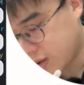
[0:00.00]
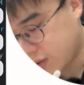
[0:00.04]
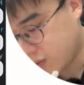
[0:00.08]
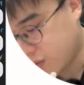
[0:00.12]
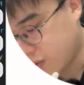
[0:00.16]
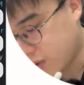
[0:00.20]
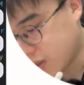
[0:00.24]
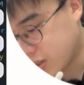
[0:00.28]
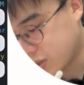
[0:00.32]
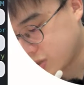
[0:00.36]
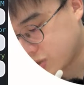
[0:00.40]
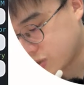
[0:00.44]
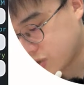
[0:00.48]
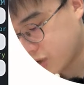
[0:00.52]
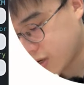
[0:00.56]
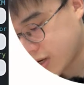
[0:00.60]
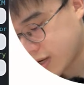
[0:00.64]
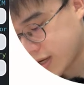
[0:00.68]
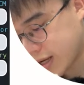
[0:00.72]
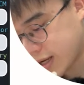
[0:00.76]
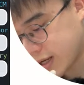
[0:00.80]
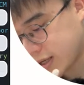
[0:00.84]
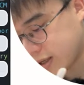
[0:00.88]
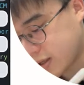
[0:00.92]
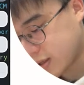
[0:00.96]
1
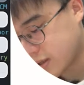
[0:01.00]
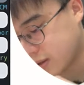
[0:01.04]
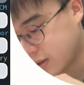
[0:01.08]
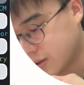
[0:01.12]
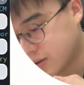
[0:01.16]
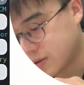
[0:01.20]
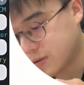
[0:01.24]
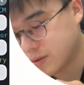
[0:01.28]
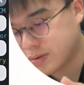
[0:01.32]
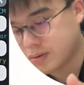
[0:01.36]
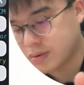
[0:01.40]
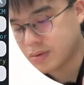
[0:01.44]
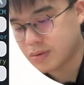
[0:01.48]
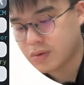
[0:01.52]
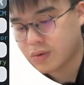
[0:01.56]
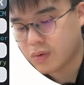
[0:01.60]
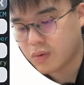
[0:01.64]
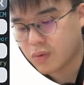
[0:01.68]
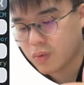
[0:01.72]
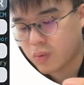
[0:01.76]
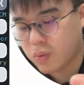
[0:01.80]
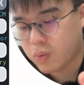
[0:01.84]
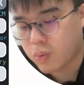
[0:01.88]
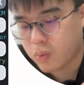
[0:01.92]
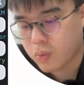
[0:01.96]
triangle
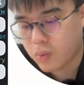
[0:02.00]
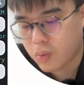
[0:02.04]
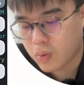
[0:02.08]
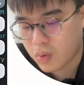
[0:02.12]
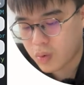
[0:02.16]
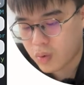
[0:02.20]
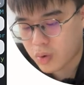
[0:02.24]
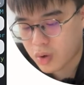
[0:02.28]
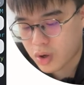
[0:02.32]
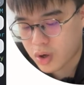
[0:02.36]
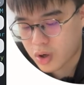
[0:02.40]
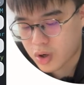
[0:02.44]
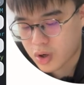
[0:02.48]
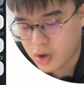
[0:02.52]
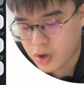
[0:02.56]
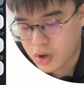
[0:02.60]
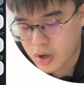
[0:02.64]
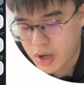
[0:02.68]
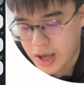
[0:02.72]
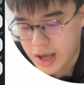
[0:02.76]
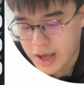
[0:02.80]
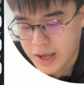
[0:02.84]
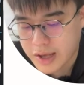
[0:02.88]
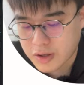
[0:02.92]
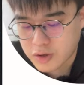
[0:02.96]

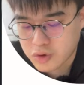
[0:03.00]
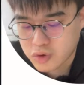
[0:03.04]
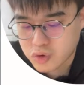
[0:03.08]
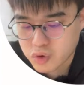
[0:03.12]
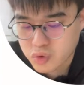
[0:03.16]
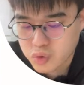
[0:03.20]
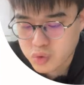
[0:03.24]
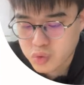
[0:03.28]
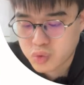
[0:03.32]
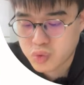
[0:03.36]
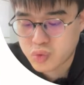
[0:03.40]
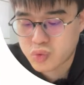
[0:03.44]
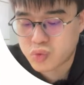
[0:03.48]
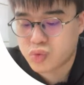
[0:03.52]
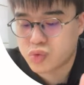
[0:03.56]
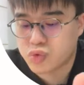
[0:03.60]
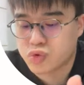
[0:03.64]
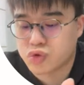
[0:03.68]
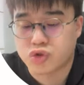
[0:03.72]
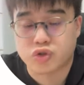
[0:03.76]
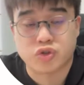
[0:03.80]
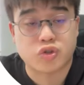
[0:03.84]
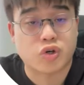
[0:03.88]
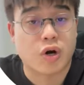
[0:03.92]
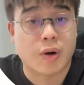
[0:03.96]
and 2
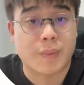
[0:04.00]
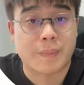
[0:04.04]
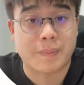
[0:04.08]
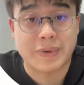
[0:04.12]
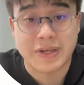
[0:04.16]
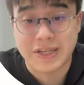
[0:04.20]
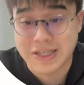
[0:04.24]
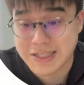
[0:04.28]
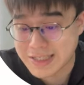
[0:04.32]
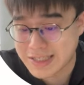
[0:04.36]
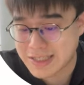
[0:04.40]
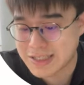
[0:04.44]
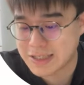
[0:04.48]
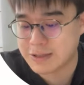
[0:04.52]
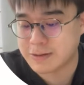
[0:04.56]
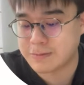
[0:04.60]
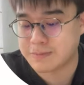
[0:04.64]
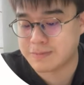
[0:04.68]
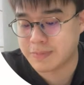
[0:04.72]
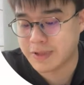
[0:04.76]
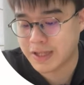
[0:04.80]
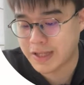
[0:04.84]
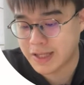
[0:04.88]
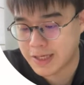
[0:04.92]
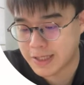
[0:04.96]

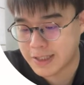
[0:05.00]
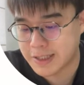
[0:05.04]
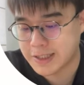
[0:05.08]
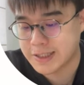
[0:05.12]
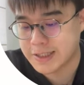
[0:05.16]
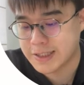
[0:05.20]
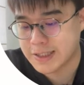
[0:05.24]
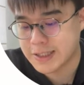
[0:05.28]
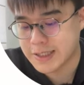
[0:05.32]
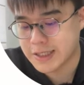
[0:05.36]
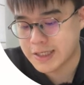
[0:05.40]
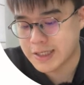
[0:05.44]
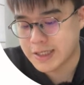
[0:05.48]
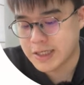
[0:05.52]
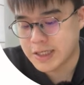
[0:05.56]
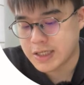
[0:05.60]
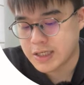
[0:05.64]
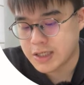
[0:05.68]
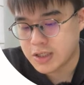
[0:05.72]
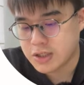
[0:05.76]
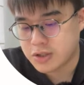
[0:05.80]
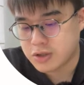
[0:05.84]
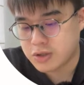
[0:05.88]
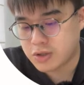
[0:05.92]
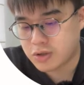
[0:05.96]
trapezium here.
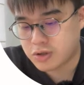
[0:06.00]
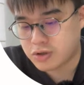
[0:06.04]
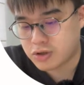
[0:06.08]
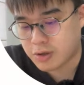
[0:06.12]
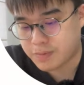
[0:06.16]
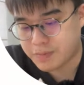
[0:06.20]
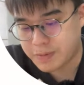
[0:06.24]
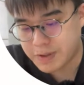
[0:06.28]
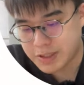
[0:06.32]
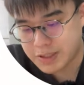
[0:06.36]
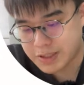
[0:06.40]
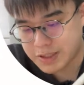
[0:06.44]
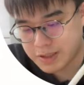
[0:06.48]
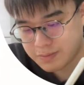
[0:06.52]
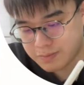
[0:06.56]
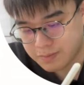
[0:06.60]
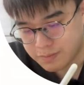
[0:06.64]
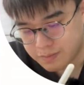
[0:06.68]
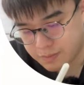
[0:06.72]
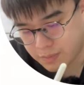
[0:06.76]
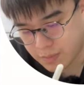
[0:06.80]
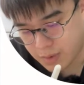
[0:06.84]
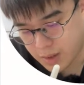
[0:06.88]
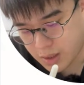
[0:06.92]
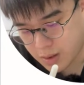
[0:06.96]
So the trapezium
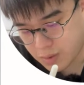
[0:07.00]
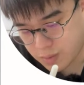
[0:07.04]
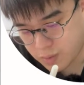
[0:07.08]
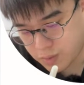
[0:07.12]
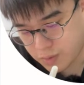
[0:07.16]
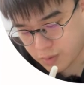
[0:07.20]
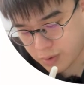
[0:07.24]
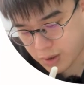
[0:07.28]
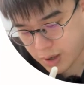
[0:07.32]
will